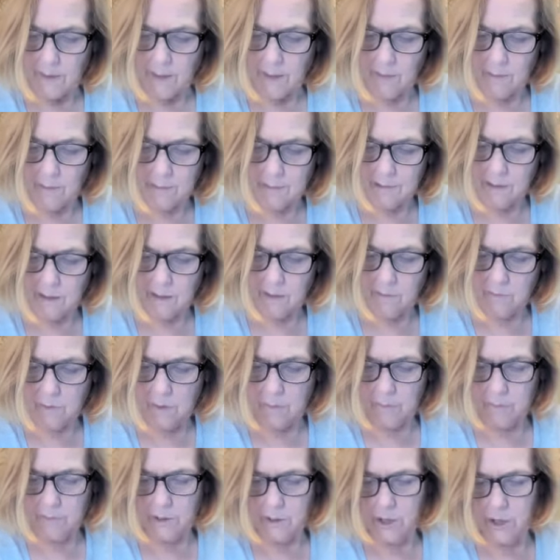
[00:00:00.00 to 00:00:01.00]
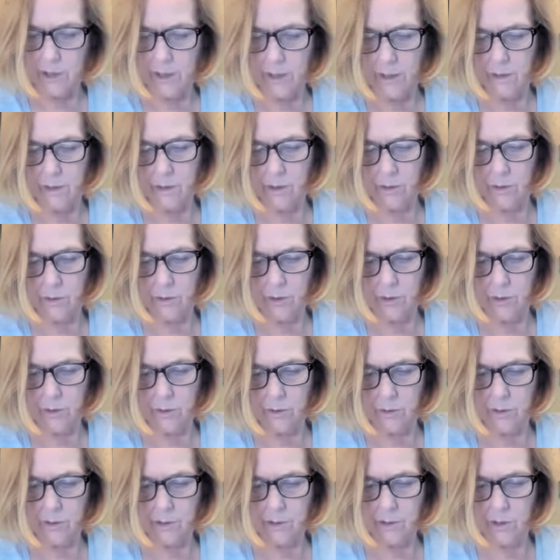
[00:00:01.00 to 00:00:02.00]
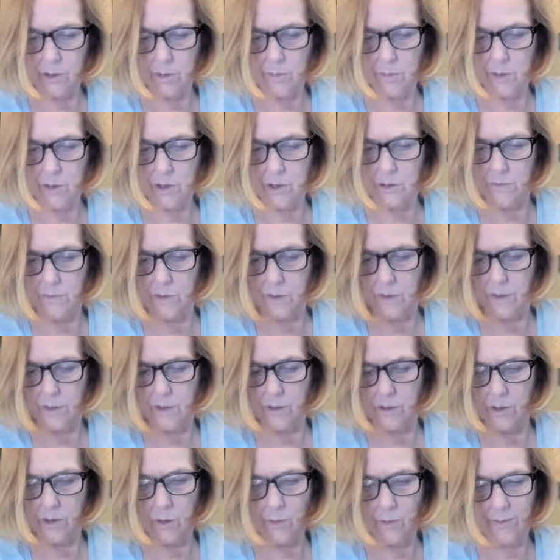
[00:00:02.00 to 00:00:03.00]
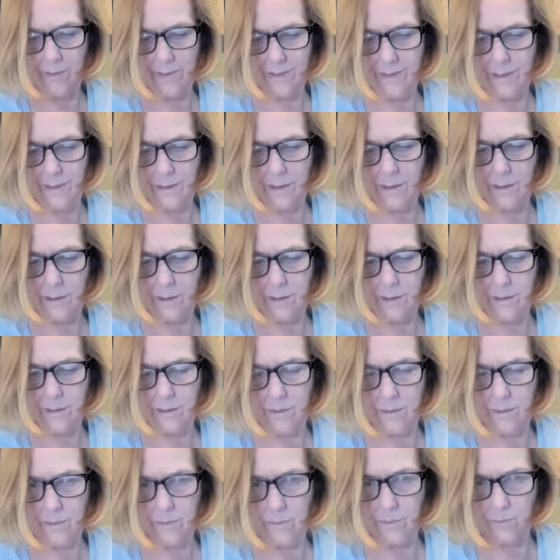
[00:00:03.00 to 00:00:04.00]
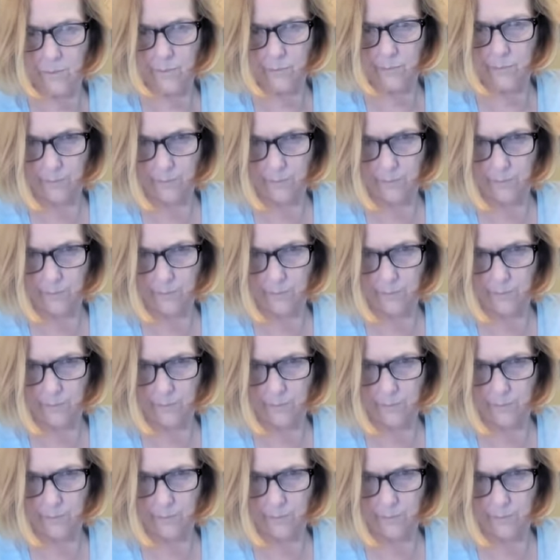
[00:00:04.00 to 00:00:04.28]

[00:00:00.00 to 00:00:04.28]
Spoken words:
I always love rubbing chains, don't you? It's so much fun. It's so easy to do.